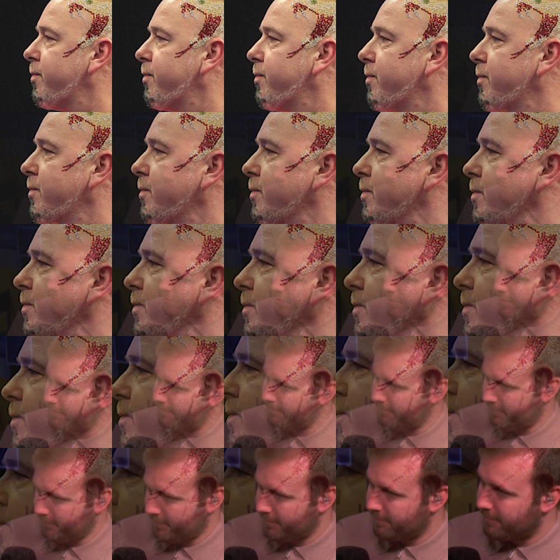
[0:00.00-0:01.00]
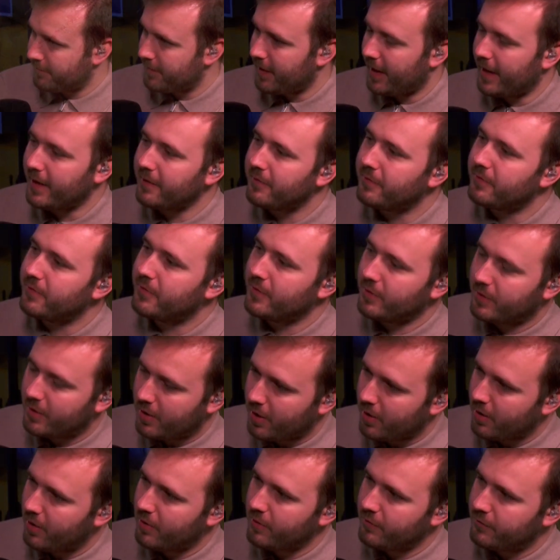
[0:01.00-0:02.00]
You mentioned that, the
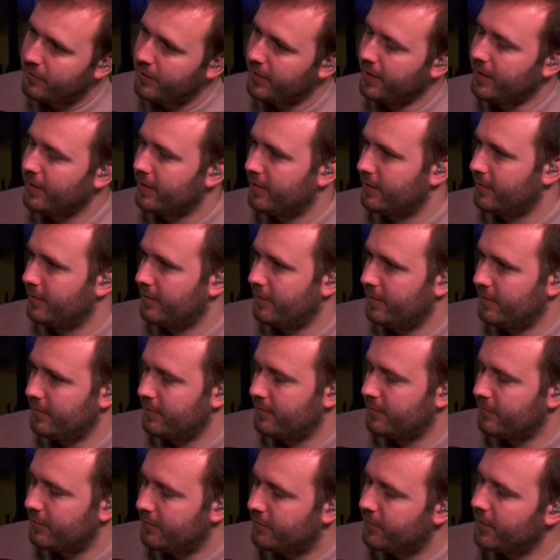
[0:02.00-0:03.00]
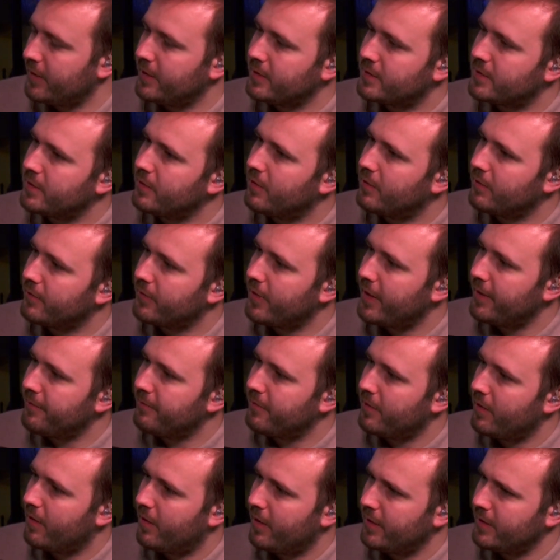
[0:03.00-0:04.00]
clothing and things along
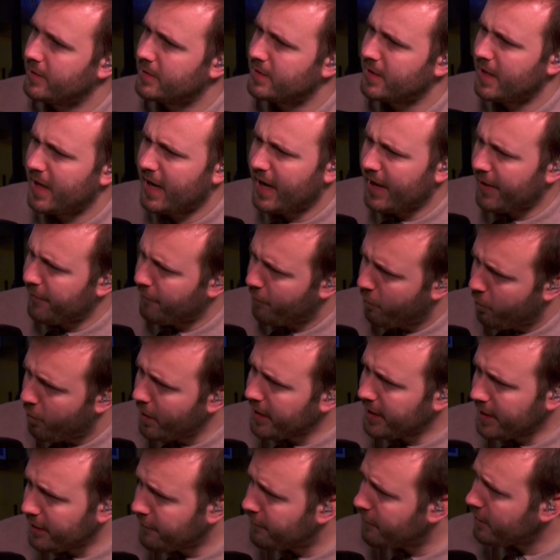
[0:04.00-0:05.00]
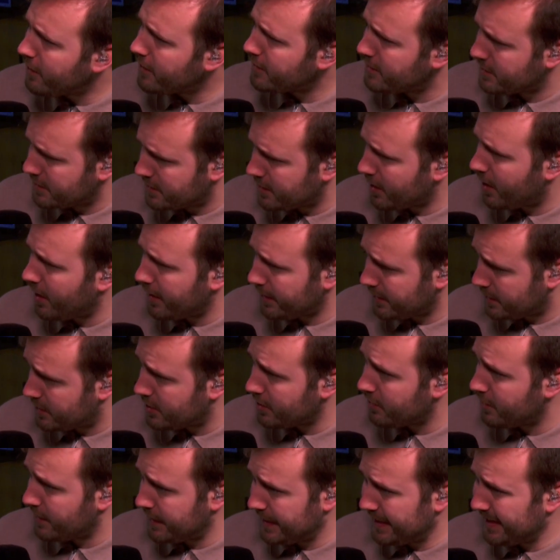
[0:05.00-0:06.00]
them lines. When he first started
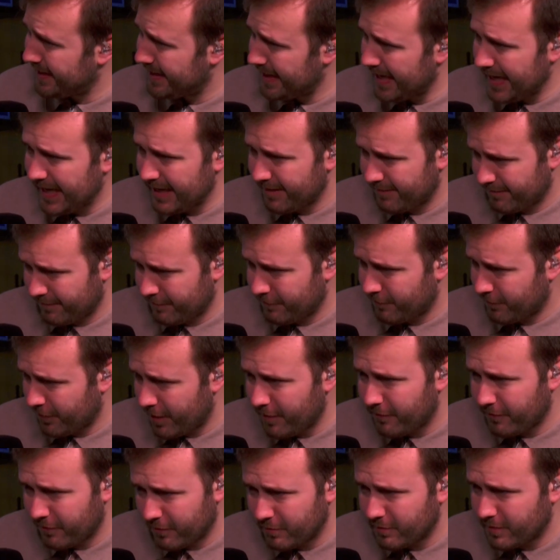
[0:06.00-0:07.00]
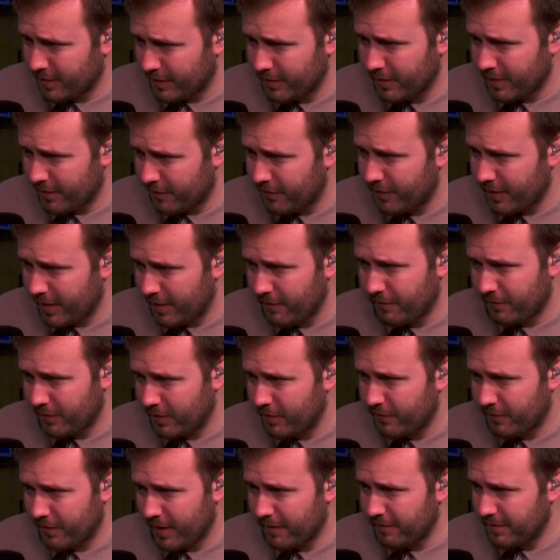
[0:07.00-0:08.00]
doing it, that ruffled a fair
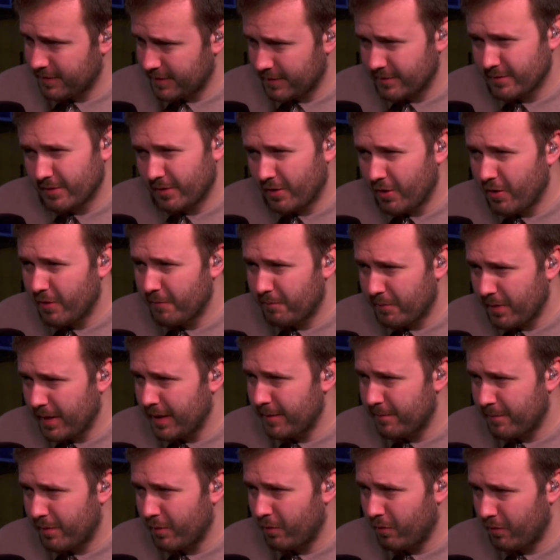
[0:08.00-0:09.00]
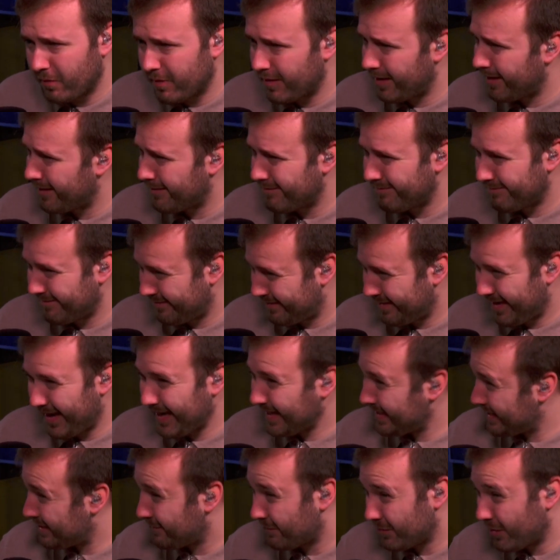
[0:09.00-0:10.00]
few feathers. There's a lot of people that
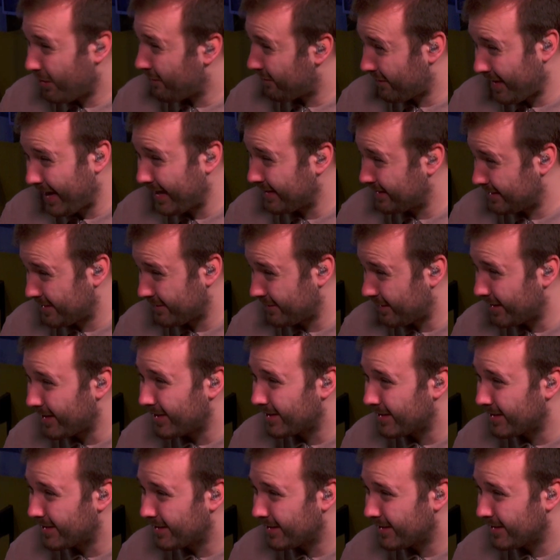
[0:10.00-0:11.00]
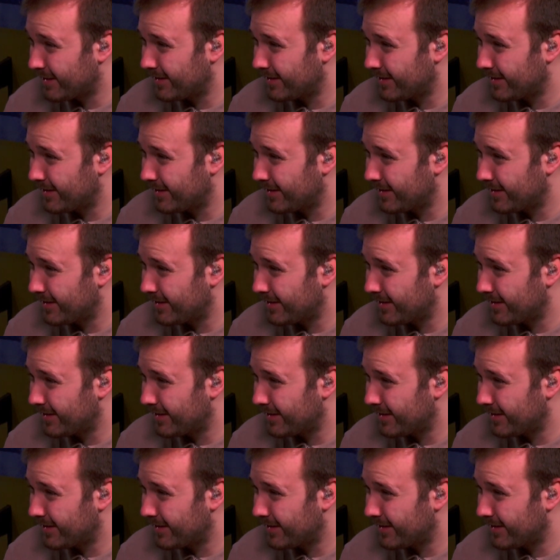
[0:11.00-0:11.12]
actually were not fans of it.